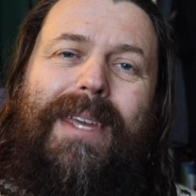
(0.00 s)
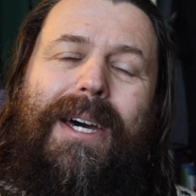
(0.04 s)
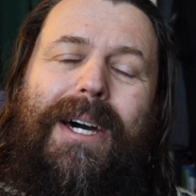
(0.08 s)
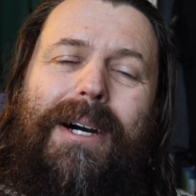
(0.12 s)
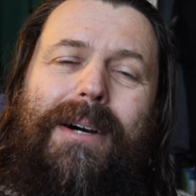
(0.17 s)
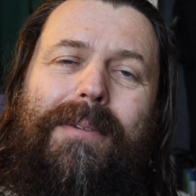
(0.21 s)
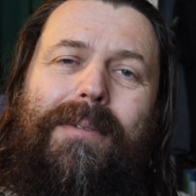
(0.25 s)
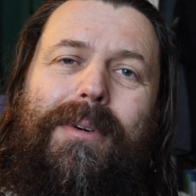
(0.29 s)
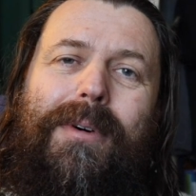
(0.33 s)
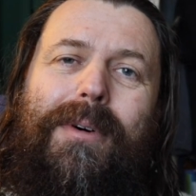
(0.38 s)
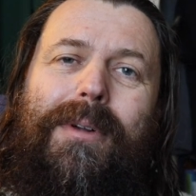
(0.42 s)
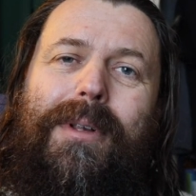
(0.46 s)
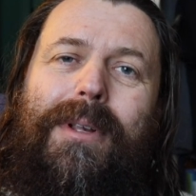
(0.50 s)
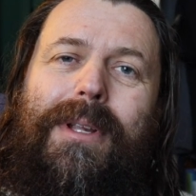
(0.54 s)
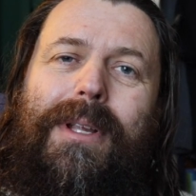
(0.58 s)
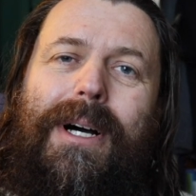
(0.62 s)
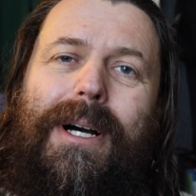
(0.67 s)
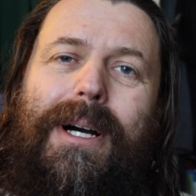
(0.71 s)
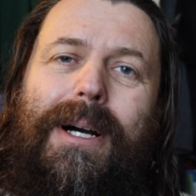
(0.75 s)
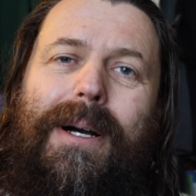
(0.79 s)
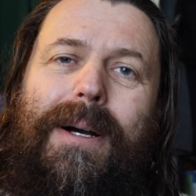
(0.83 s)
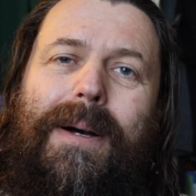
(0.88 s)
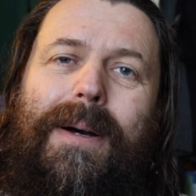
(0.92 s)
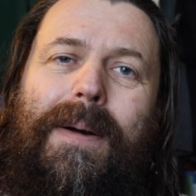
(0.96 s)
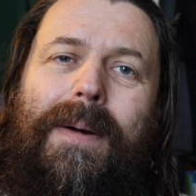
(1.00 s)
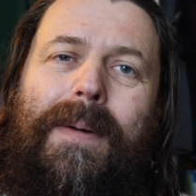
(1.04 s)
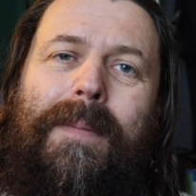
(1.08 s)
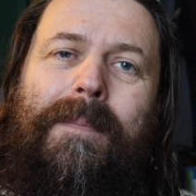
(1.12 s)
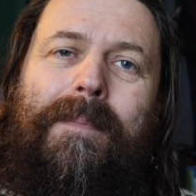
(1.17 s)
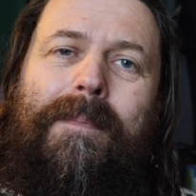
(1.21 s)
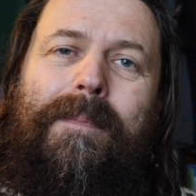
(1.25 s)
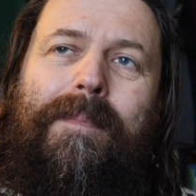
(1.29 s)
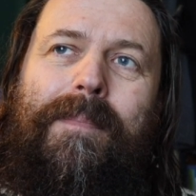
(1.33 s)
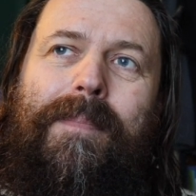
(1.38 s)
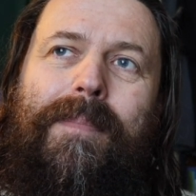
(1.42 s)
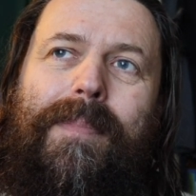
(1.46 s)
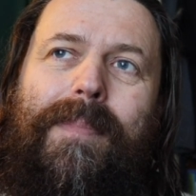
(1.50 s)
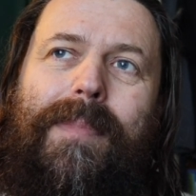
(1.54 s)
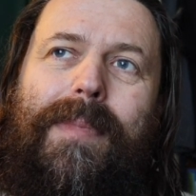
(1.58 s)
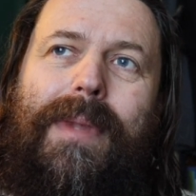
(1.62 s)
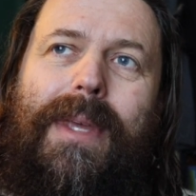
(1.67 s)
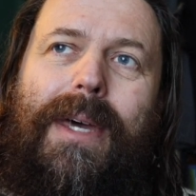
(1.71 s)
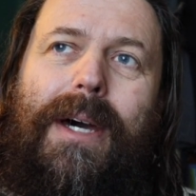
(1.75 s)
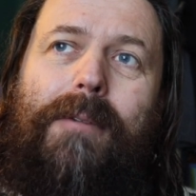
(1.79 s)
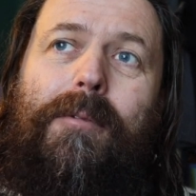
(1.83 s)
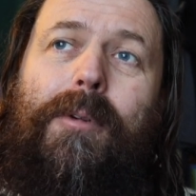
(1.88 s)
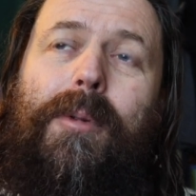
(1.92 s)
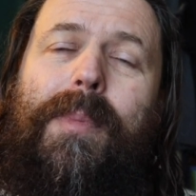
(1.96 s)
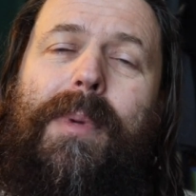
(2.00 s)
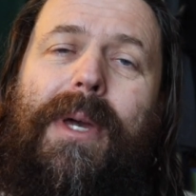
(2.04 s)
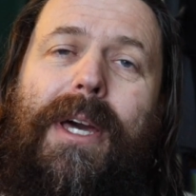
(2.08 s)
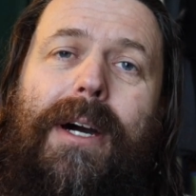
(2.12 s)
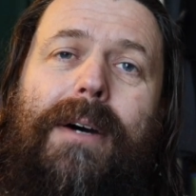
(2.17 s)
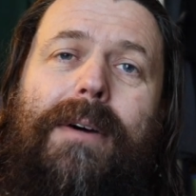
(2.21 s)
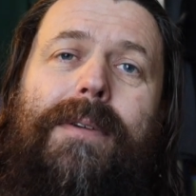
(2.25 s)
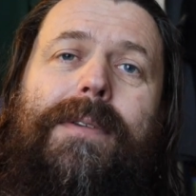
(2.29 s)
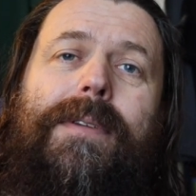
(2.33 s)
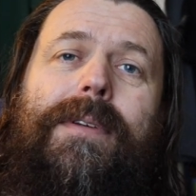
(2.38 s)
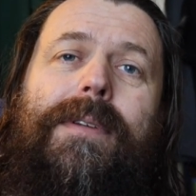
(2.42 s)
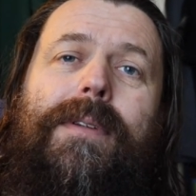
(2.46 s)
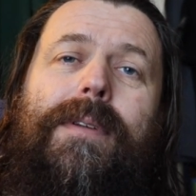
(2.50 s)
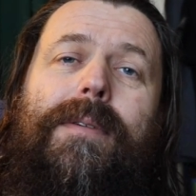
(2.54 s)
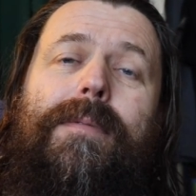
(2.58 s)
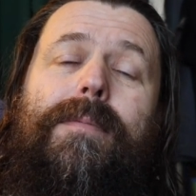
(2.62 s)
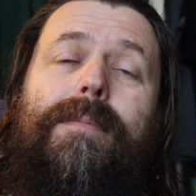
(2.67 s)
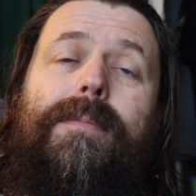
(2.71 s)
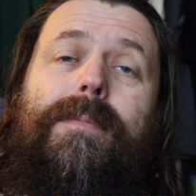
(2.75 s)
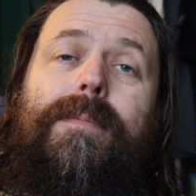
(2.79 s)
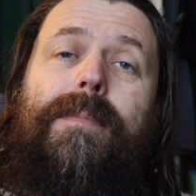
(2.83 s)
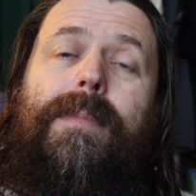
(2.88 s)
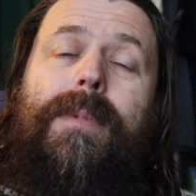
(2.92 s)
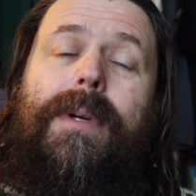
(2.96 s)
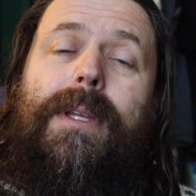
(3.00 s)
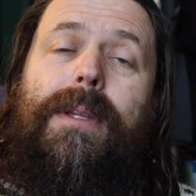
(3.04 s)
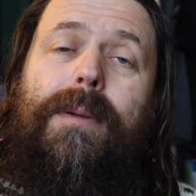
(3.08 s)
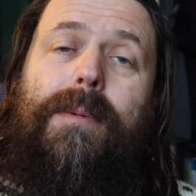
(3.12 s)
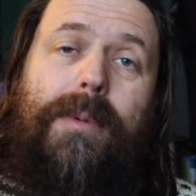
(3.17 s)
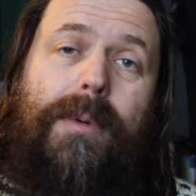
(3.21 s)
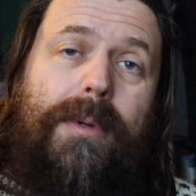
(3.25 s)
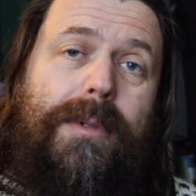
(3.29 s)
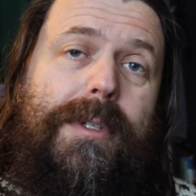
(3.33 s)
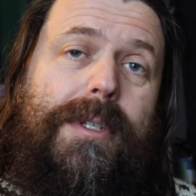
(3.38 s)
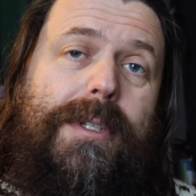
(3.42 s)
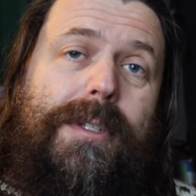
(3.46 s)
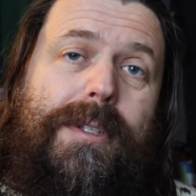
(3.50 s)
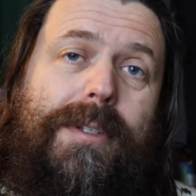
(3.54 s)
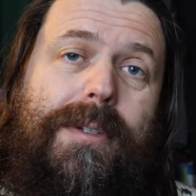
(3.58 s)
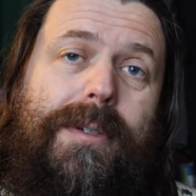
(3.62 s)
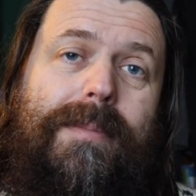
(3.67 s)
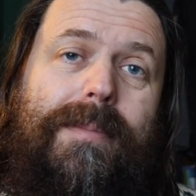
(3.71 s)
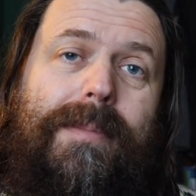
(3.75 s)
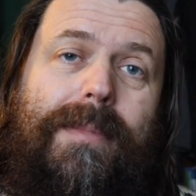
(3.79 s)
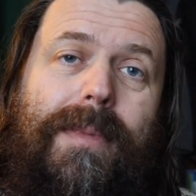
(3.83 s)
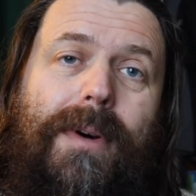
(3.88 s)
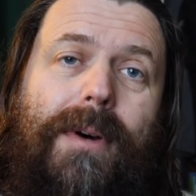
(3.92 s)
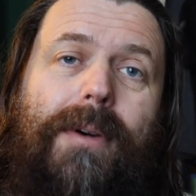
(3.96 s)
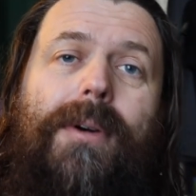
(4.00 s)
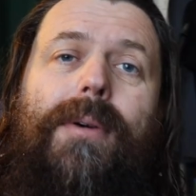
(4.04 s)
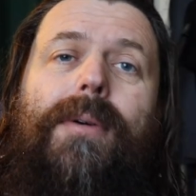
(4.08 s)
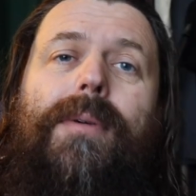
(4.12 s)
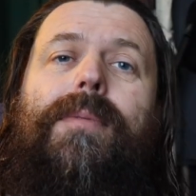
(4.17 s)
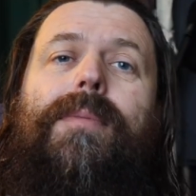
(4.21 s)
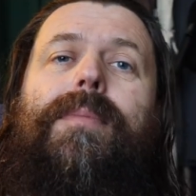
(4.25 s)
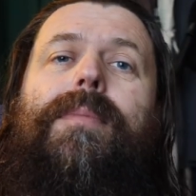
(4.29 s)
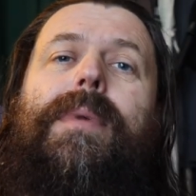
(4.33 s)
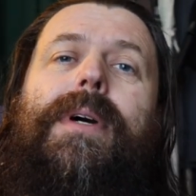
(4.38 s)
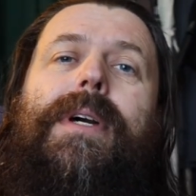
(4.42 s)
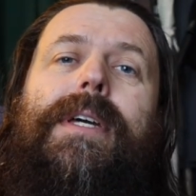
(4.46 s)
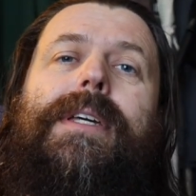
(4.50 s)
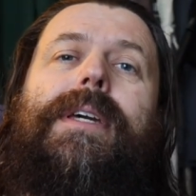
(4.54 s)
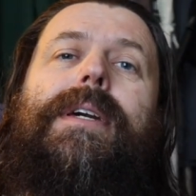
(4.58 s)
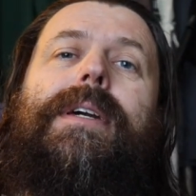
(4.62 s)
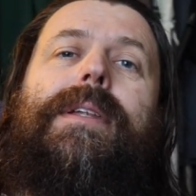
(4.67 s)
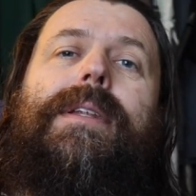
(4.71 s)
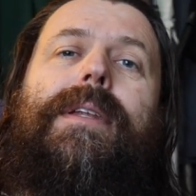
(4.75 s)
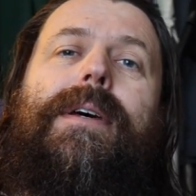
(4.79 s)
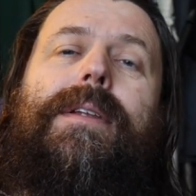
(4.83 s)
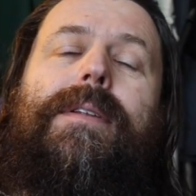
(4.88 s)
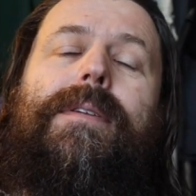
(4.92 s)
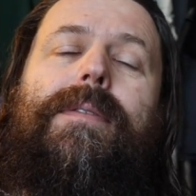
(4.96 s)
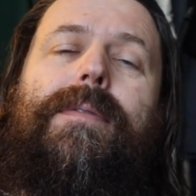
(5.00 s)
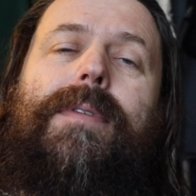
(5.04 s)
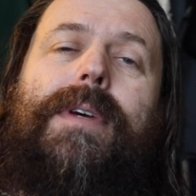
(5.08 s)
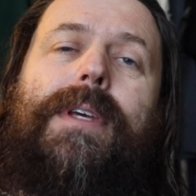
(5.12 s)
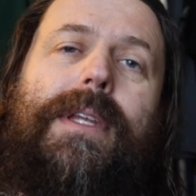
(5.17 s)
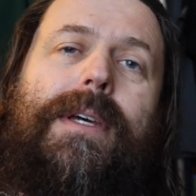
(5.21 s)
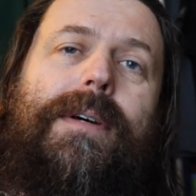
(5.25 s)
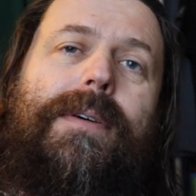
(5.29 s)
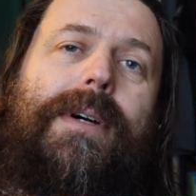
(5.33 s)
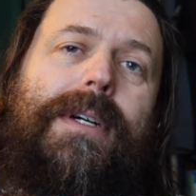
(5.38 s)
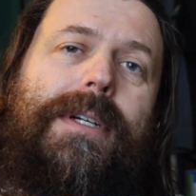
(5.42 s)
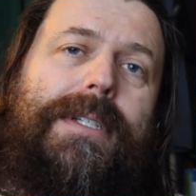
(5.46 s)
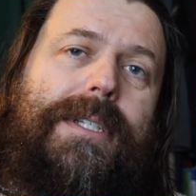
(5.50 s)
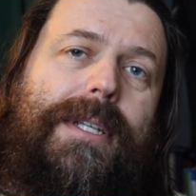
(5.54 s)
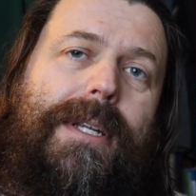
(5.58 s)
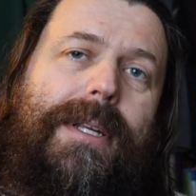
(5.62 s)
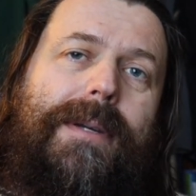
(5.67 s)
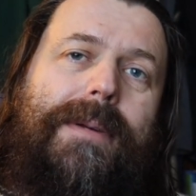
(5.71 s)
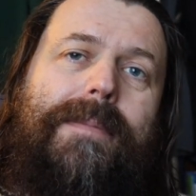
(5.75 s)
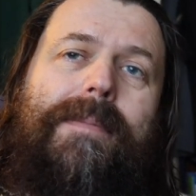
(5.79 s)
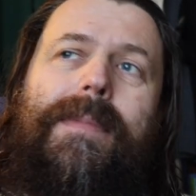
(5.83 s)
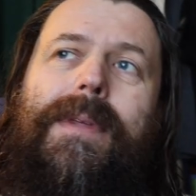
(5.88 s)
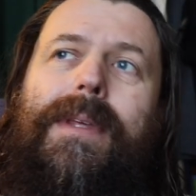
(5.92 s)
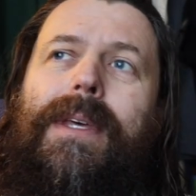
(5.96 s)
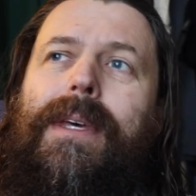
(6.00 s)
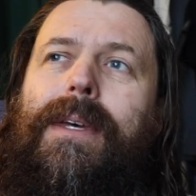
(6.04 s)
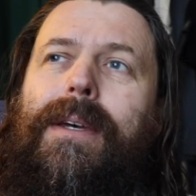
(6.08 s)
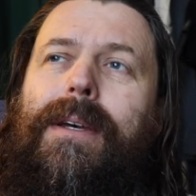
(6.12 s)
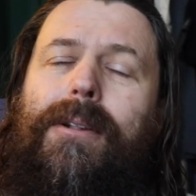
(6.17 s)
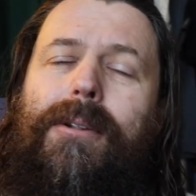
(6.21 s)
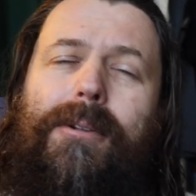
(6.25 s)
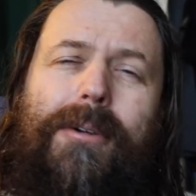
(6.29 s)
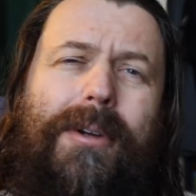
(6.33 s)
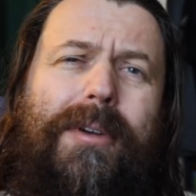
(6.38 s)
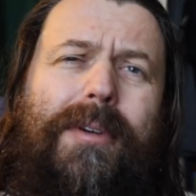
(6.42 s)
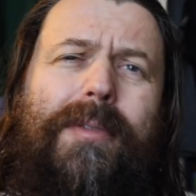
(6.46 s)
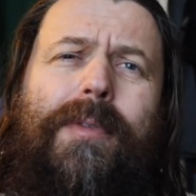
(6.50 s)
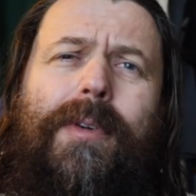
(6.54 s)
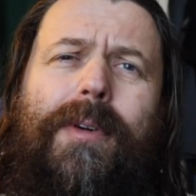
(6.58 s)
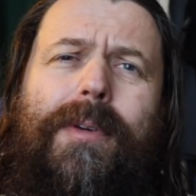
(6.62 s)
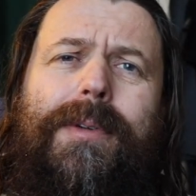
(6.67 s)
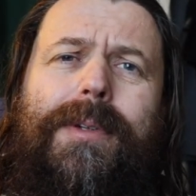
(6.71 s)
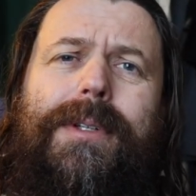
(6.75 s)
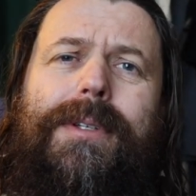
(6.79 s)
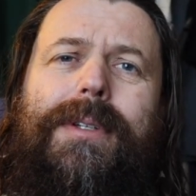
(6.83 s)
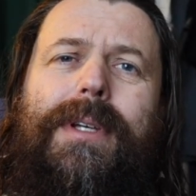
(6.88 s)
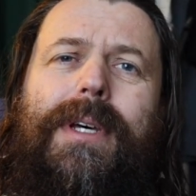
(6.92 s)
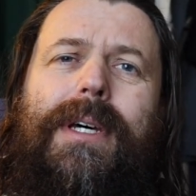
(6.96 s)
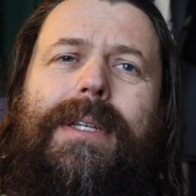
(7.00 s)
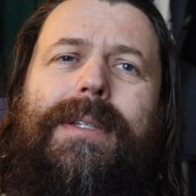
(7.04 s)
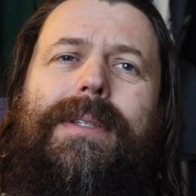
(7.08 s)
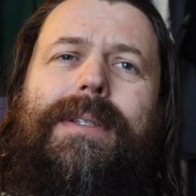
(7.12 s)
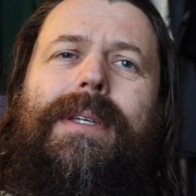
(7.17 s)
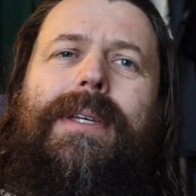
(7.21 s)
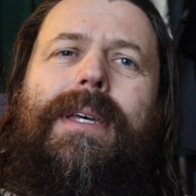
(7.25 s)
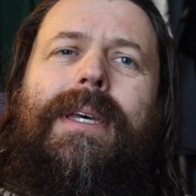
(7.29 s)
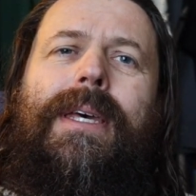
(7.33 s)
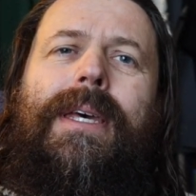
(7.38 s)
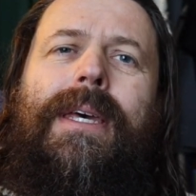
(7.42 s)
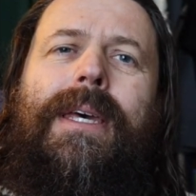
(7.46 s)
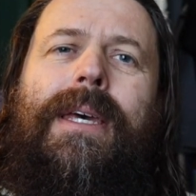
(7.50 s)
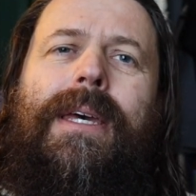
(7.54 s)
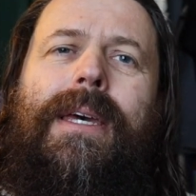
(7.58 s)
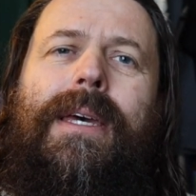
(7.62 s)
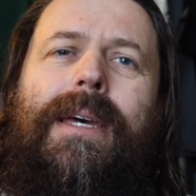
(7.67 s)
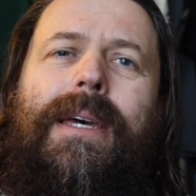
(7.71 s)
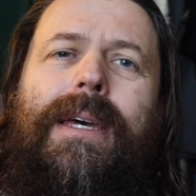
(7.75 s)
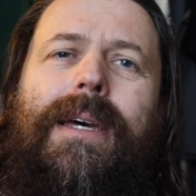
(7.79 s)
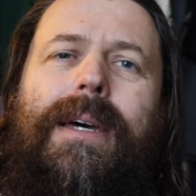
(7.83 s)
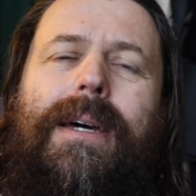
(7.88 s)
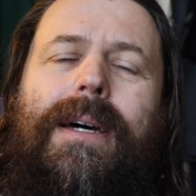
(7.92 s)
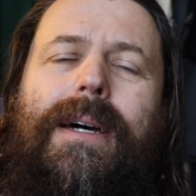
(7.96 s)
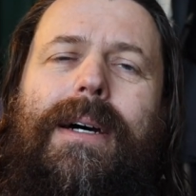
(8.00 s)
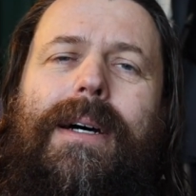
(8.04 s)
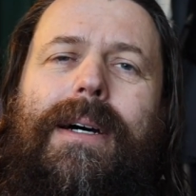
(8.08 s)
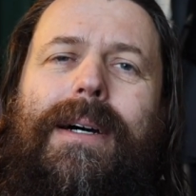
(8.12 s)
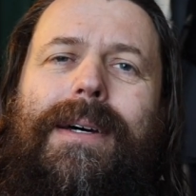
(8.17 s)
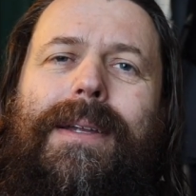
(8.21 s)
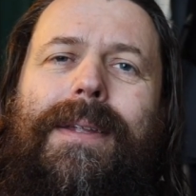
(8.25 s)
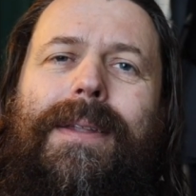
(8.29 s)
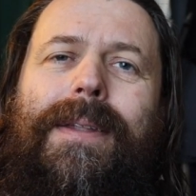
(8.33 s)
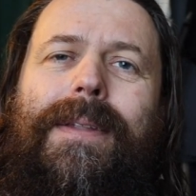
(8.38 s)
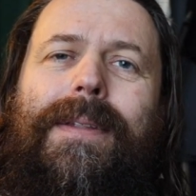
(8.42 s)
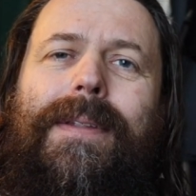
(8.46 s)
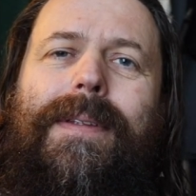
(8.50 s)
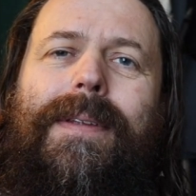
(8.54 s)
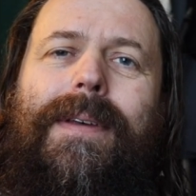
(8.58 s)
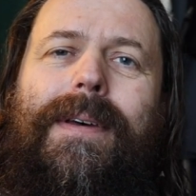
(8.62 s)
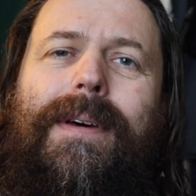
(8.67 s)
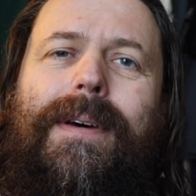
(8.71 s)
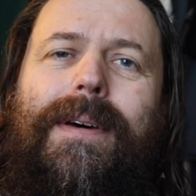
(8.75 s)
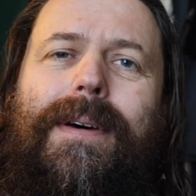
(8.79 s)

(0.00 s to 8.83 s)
will be out in the woods tomorrow making another video, actually. Looking forward to that. And